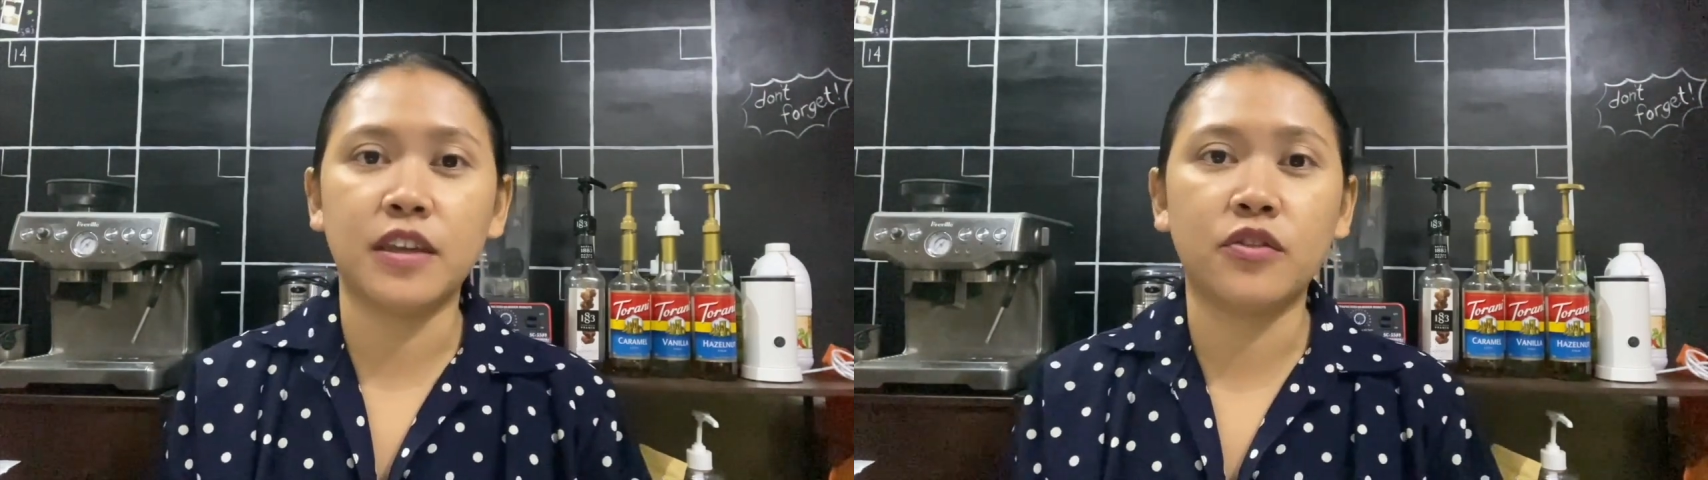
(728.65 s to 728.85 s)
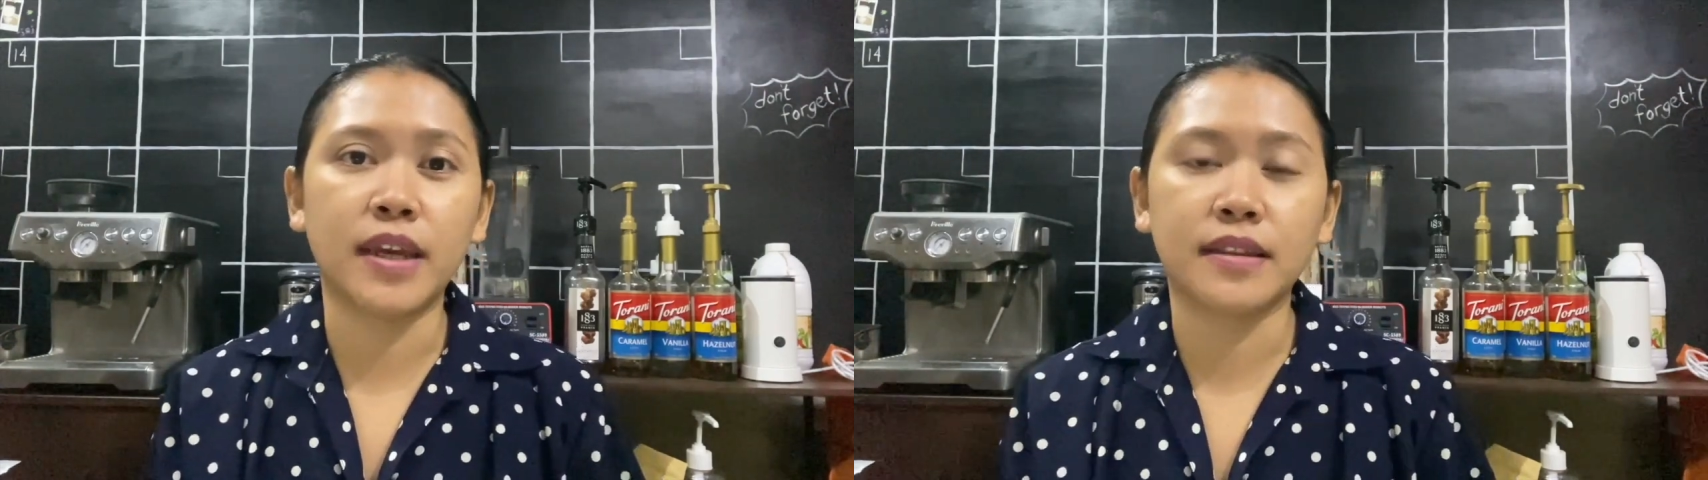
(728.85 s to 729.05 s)

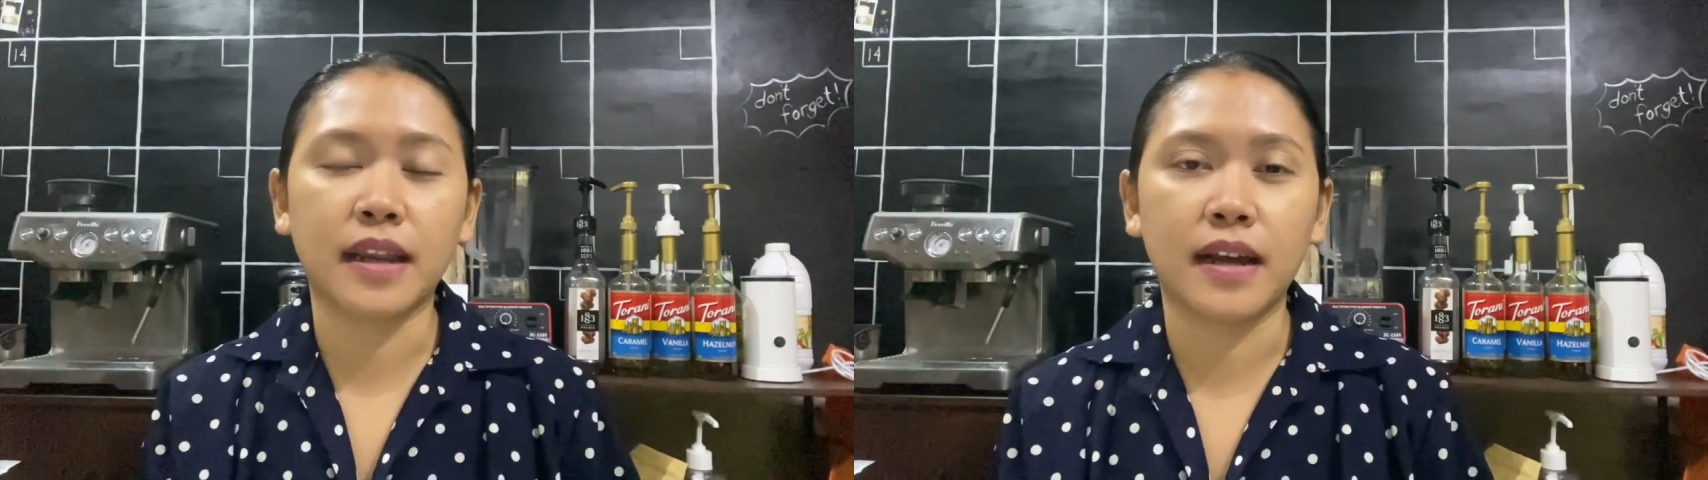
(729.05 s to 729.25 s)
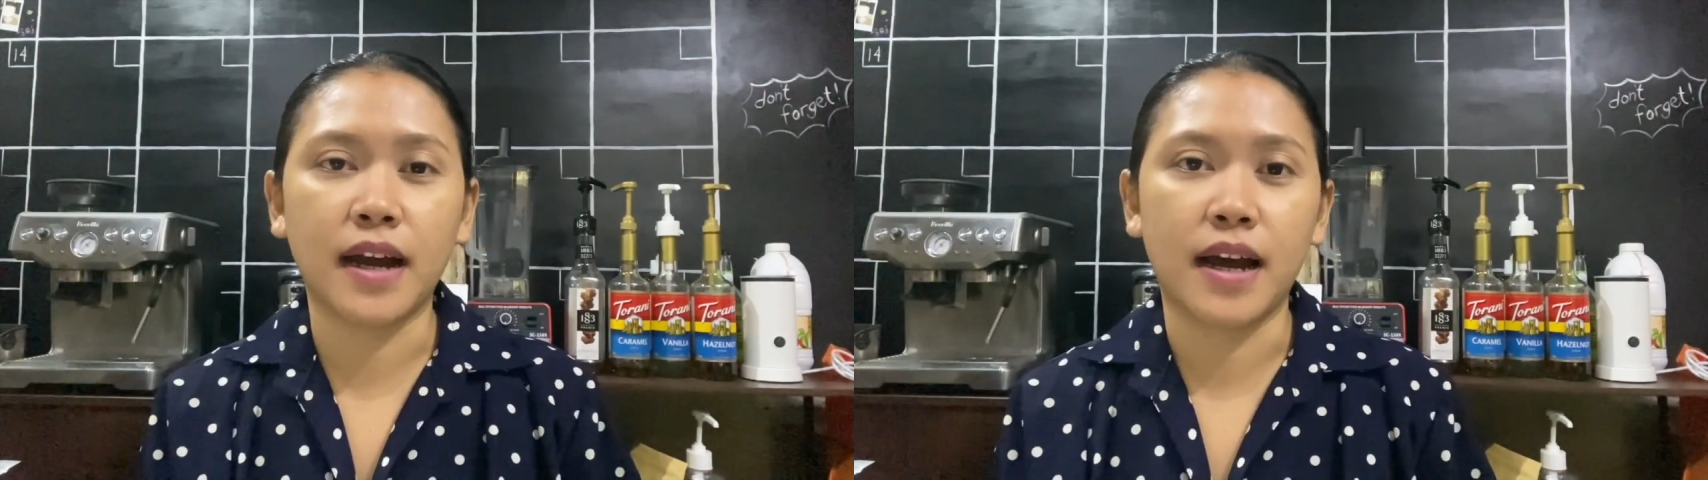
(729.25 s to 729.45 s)
unique
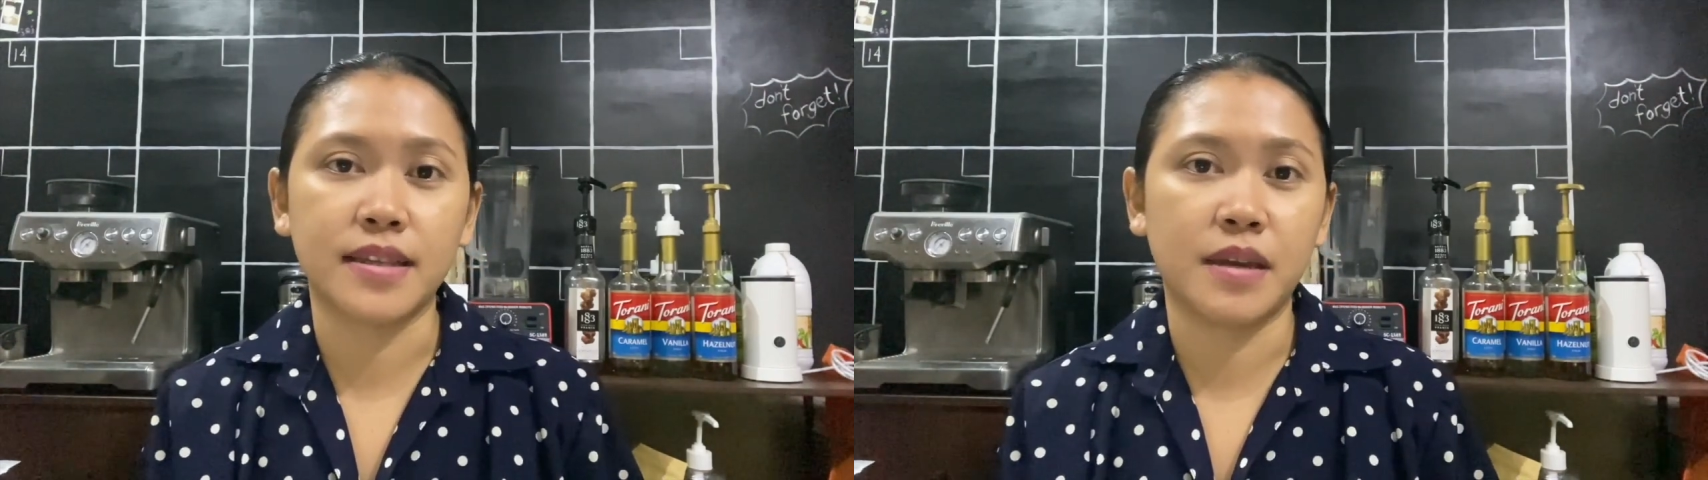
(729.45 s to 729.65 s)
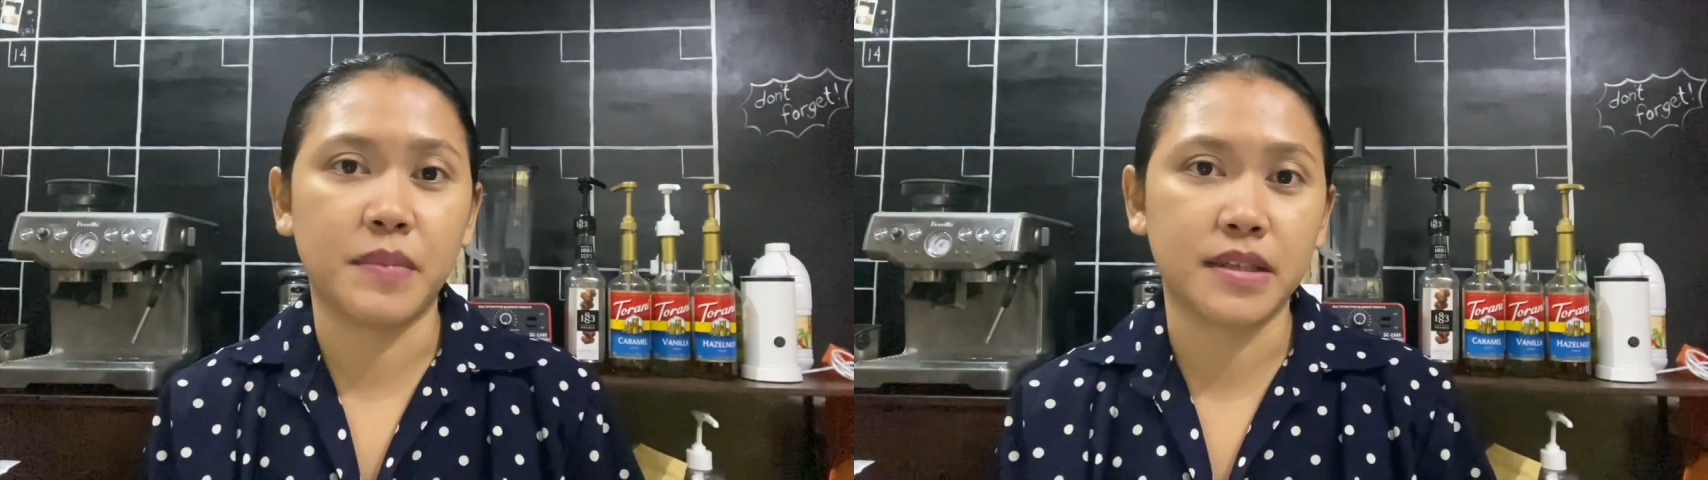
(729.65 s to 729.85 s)
talaga
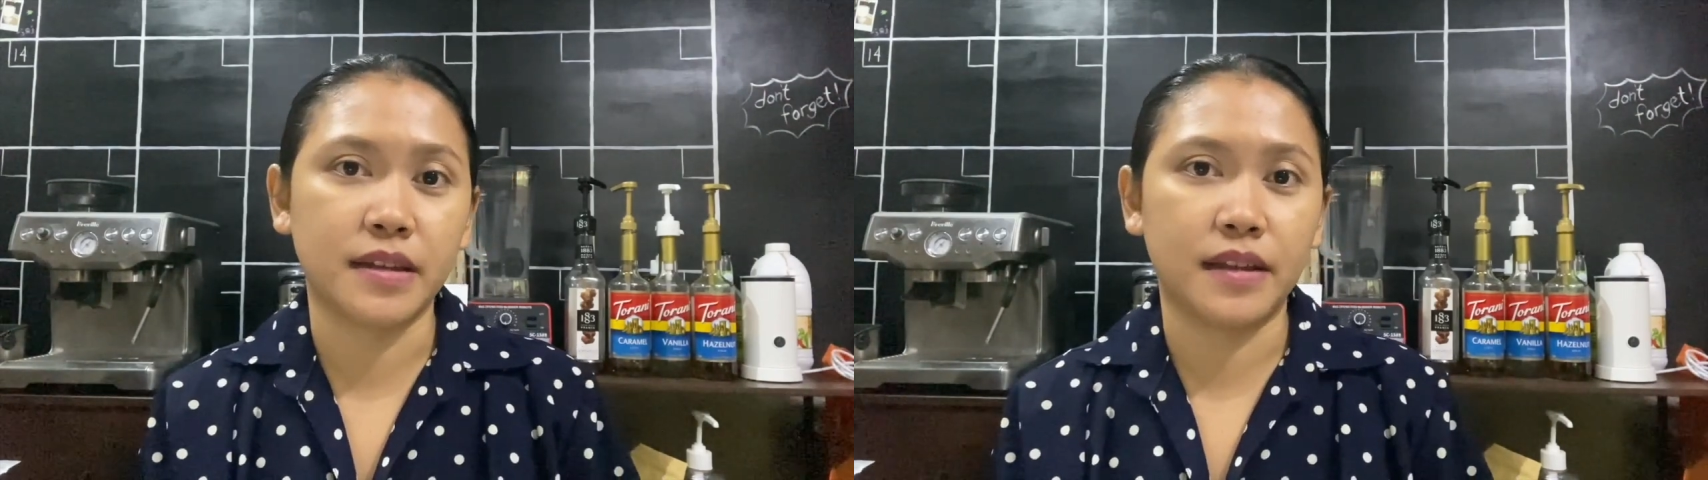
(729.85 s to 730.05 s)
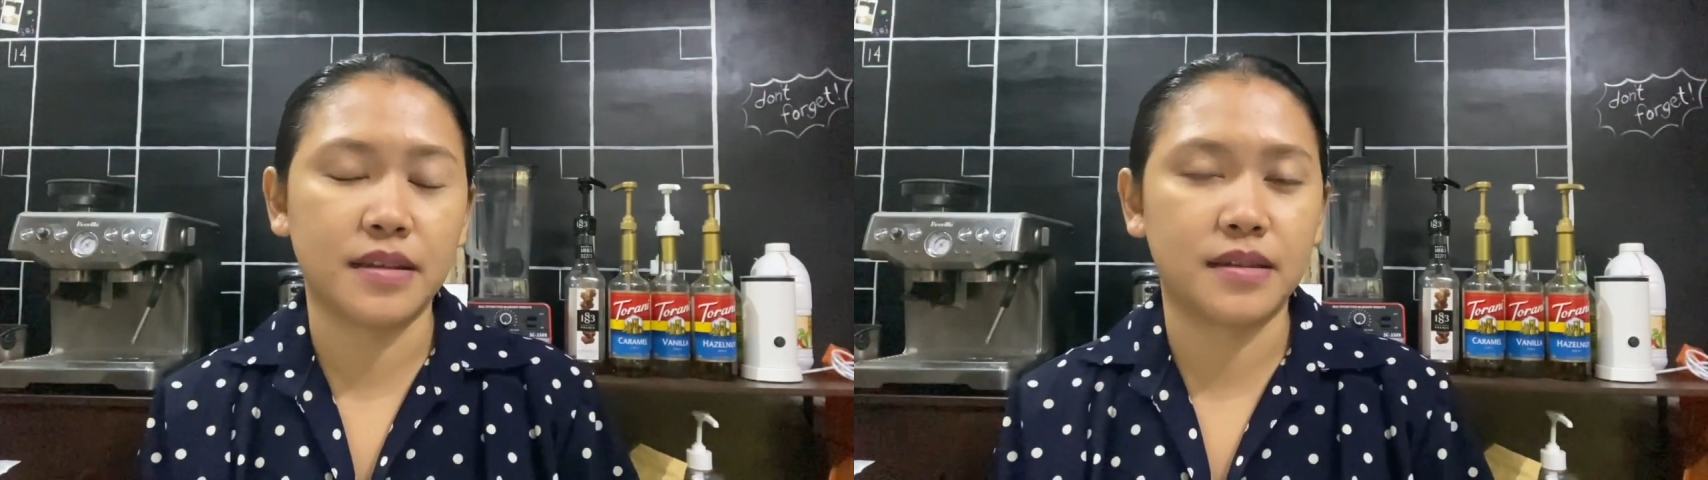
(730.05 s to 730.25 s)
as a
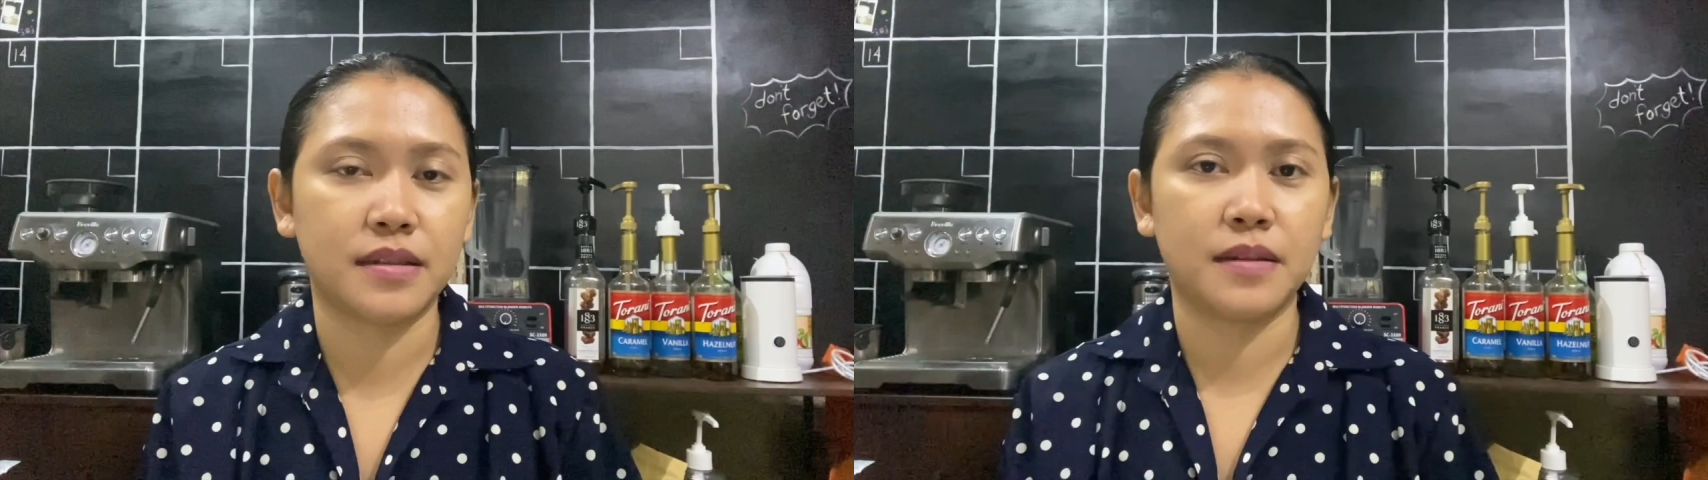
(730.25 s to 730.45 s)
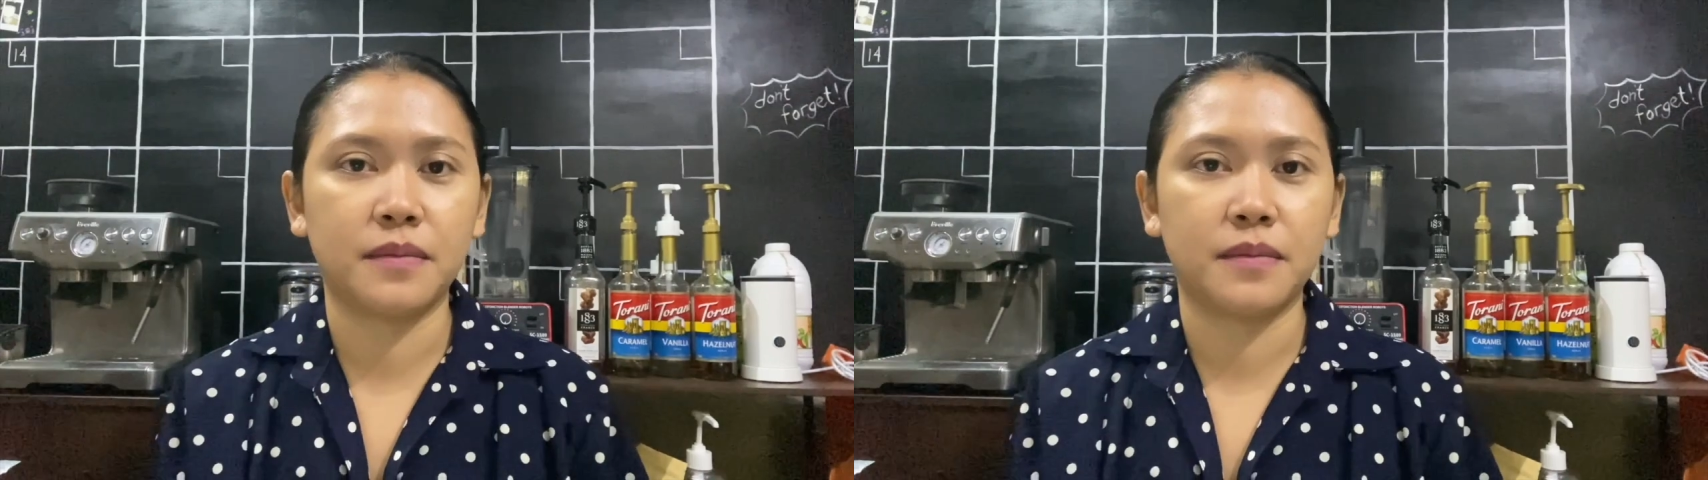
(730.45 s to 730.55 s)
business.